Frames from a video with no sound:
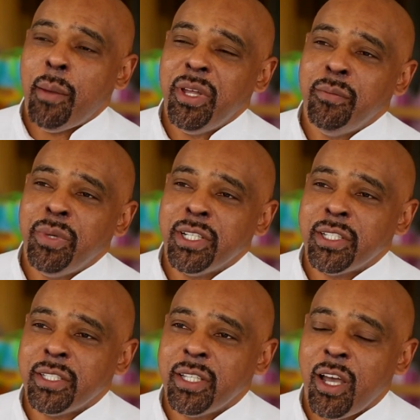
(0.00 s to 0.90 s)
I've been in
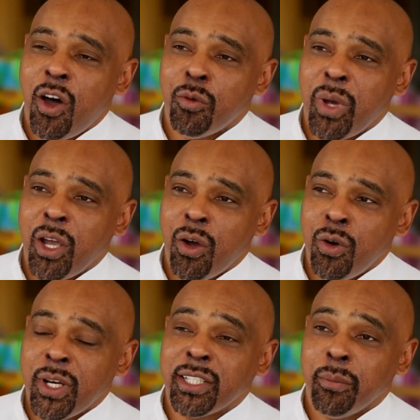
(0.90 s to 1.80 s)
business on my
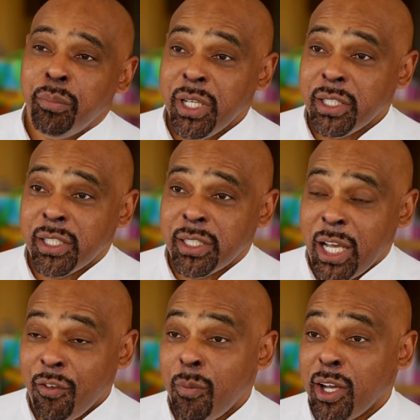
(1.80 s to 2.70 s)
own as a
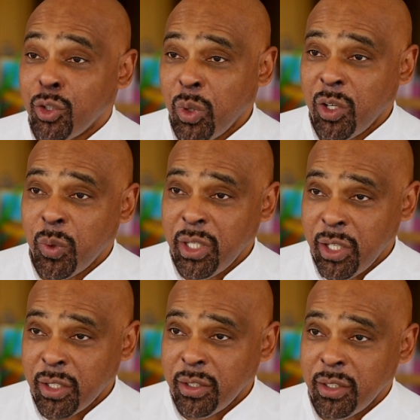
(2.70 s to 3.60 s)
business now for about
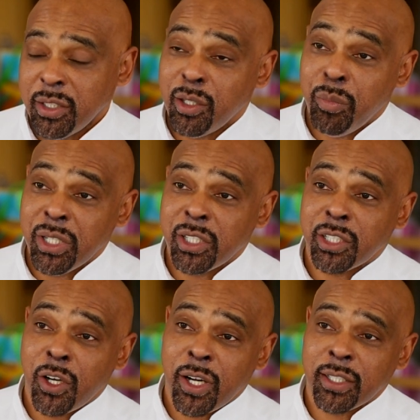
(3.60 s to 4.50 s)
21 years. The
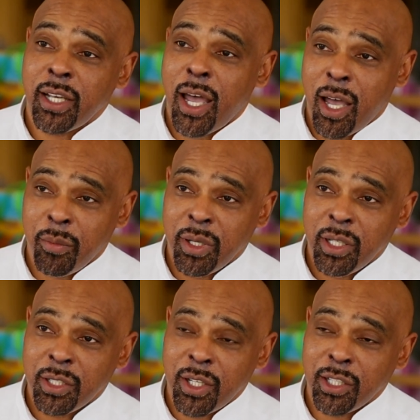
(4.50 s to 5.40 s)
business started as a
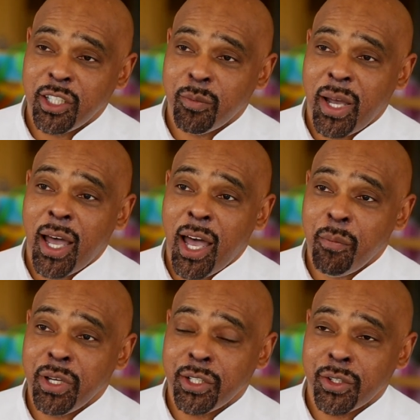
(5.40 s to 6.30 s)
hobby, so I took my
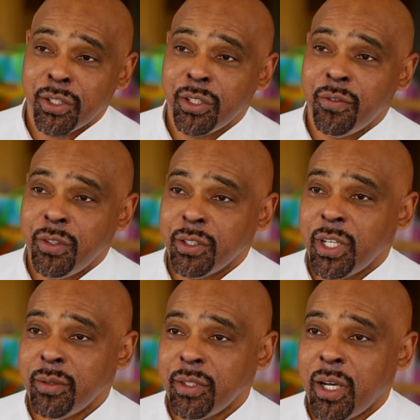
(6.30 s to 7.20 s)
hobby and turned it into a
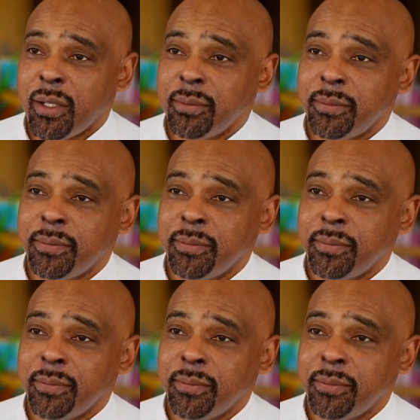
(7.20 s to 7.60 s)
full-time job.